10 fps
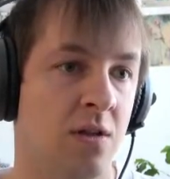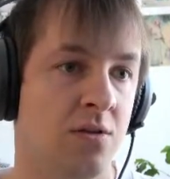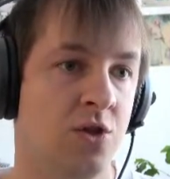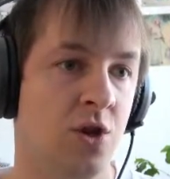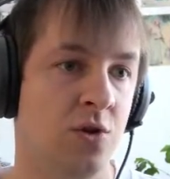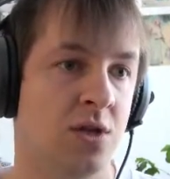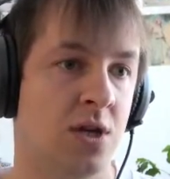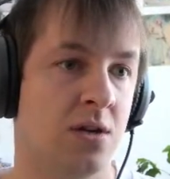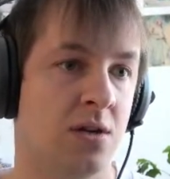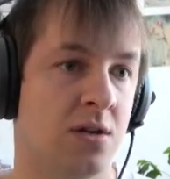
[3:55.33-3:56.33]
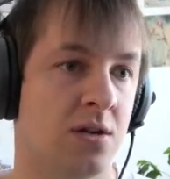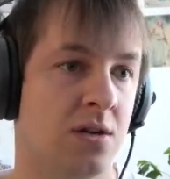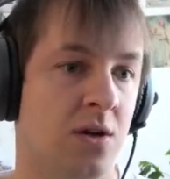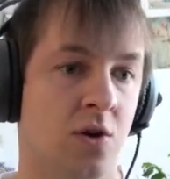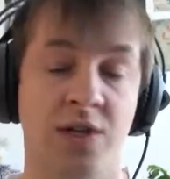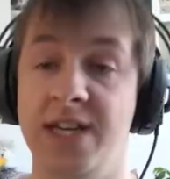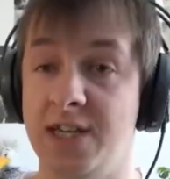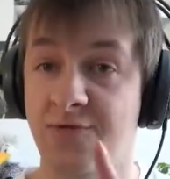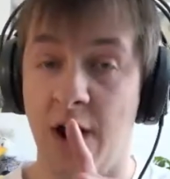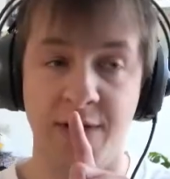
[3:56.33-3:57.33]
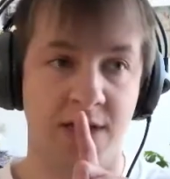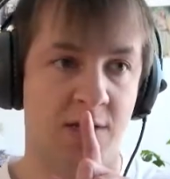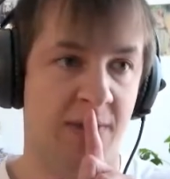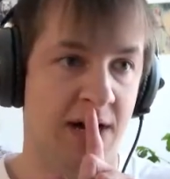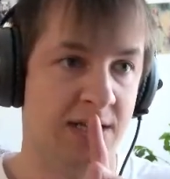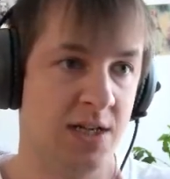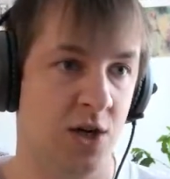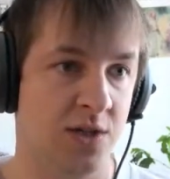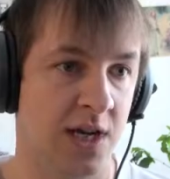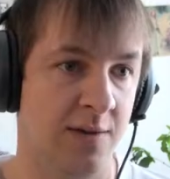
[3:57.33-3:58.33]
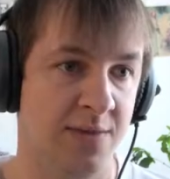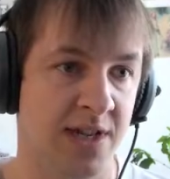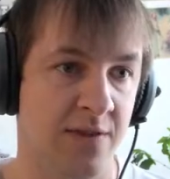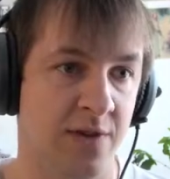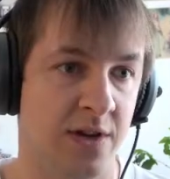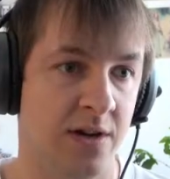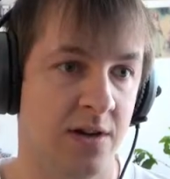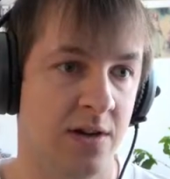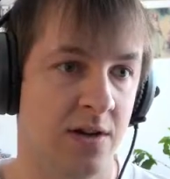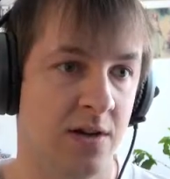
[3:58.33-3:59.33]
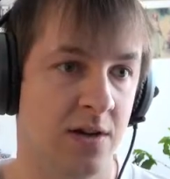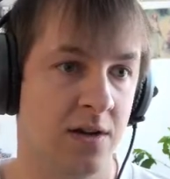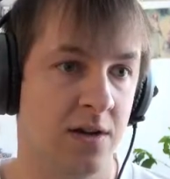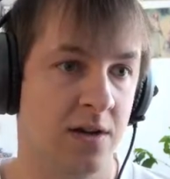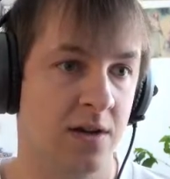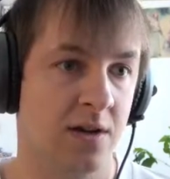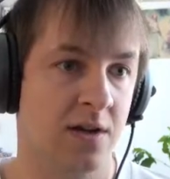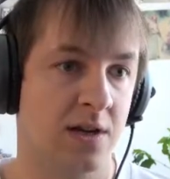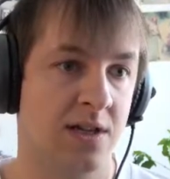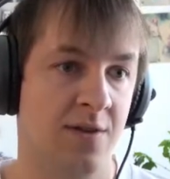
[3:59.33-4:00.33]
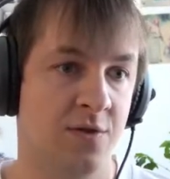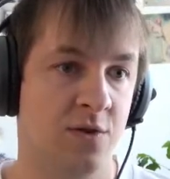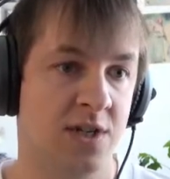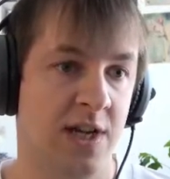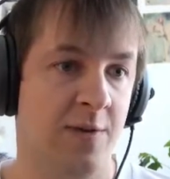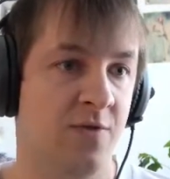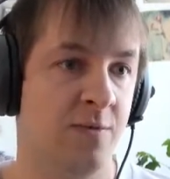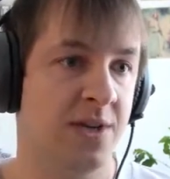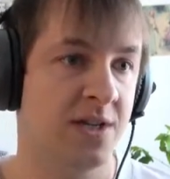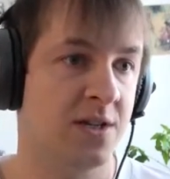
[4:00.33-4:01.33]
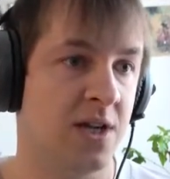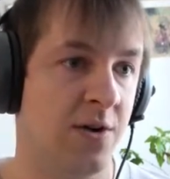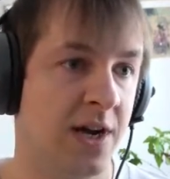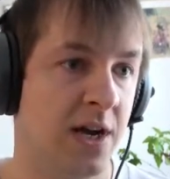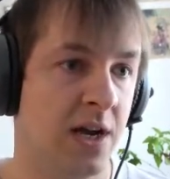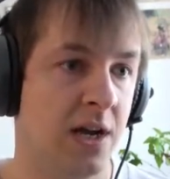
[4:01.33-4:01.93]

Dude! He is very smart. He knows I'm safe here. So I have to snipe from this direct.